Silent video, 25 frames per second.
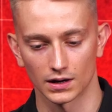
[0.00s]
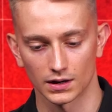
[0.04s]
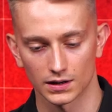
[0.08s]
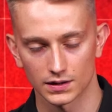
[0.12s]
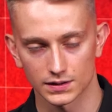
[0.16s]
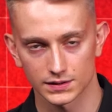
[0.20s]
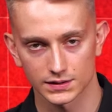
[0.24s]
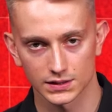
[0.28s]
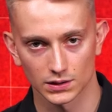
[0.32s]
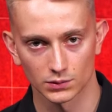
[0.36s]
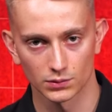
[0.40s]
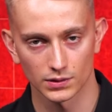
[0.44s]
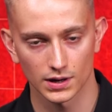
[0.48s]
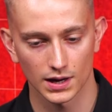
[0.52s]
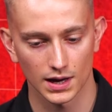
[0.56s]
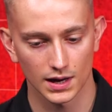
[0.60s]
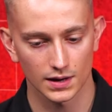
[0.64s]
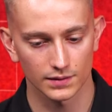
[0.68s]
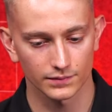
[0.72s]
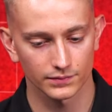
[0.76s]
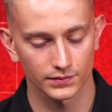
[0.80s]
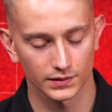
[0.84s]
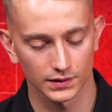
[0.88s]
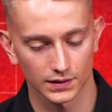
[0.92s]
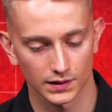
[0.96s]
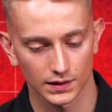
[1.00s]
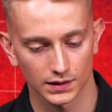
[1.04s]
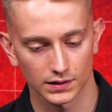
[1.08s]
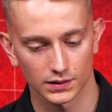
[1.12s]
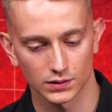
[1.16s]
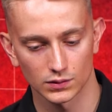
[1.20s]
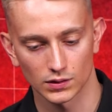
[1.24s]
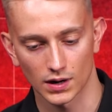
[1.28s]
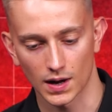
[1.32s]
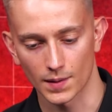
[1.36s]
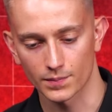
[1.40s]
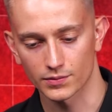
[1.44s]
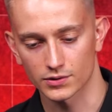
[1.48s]
So we have a
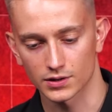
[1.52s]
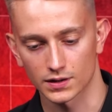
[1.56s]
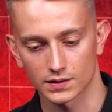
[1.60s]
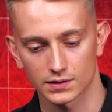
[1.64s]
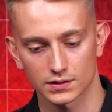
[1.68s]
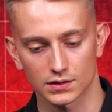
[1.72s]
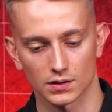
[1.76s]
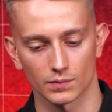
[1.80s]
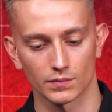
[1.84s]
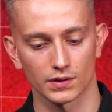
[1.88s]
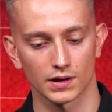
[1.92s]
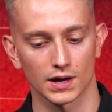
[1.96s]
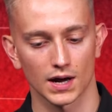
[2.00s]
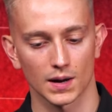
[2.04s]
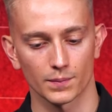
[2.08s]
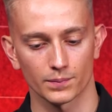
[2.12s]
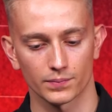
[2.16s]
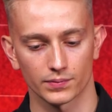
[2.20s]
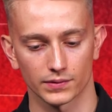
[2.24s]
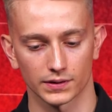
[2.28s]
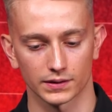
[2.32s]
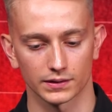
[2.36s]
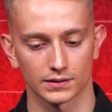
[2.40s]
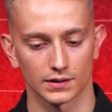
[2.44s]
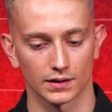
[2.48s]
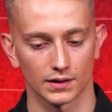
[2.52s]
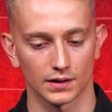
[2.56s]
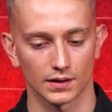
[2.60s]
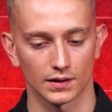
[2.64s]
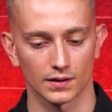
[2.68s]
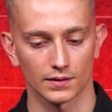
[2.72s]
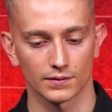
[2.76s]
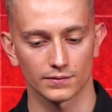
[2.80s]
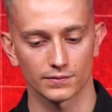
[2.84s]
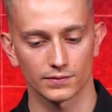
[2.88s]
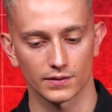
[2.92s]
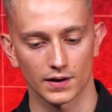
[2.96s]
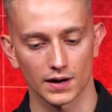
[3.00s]
new upgrade coming up in
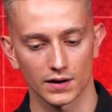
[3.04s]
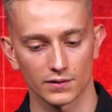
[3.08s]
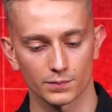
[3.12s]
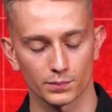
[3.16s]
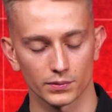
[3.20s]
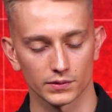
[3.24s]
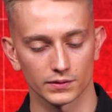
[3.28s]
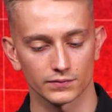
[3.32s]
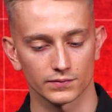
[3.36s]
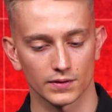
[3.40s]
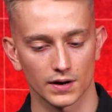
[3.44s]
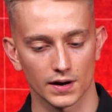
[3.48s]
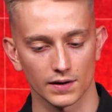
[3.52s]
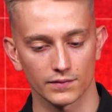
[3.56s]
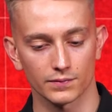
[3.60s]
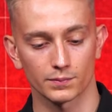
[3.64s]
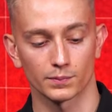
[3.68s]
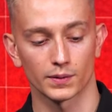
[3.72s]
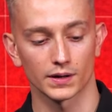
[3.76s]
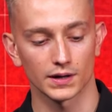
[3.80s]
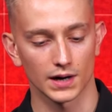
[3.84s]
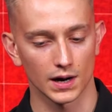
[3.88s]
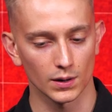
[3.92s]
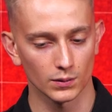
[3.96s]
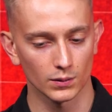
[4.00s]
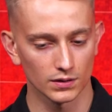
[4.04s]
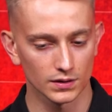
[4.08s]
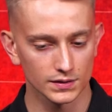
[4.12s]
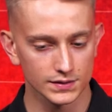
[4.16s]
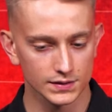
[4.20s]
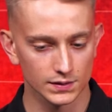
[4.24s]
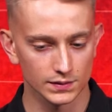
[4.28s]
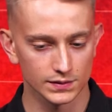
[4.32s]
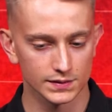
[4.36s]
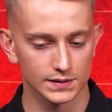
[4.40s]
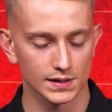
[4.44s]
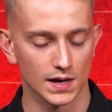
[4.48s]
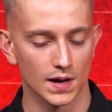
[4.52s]
the 5.5, but I will
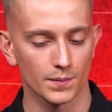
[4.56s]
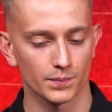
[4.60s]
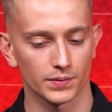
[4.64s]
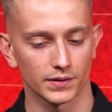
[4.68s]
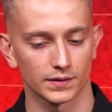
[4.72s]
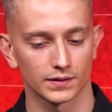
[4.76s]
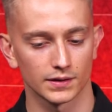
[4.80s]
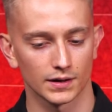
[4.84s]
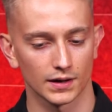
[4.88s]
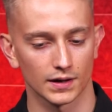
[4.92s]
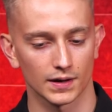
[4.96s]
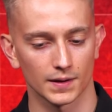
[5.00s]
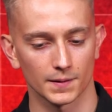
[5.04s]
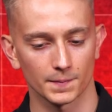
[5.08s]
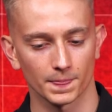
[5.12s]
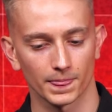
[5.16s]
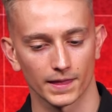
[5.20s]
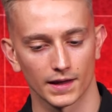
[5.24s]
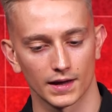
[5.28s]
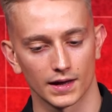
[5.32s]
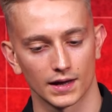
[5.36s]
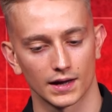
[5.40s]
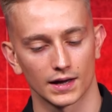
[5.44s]
also stop in the